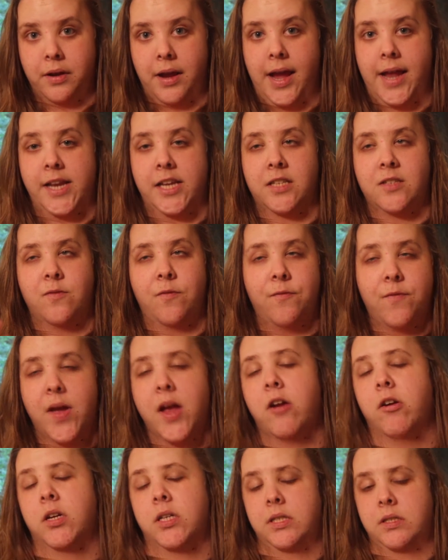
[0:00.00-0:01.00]
and is
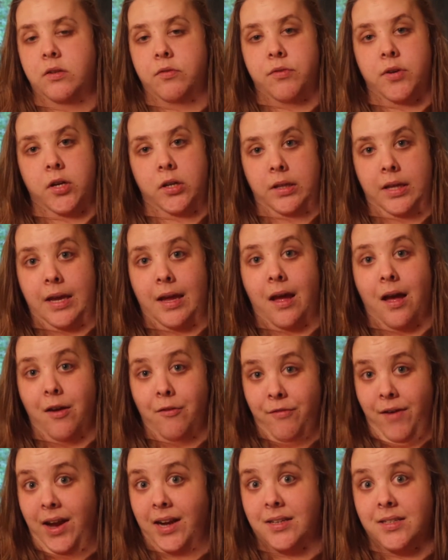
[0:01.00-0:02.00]
very severely
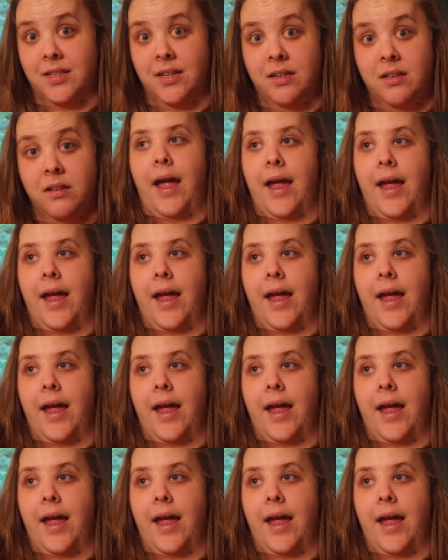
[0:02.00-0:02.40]
affected.